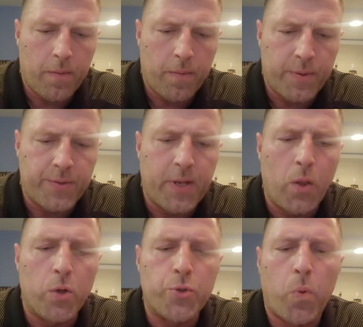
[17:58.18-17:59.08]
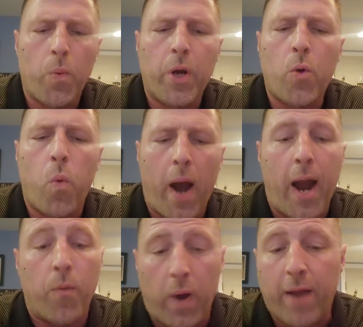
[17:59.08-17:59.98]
Steelers were required, well,